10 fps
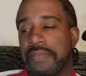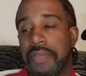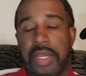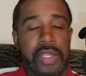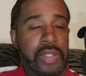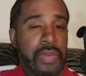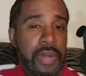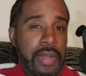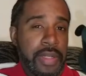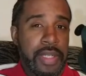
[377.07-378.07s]
I just
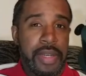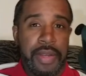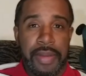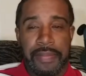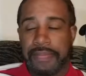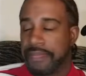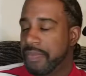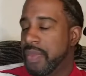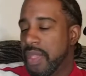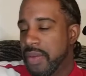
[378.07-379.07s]
wanted to tell you.
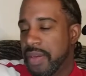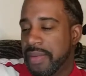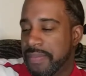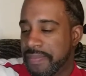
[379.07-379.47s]
All right.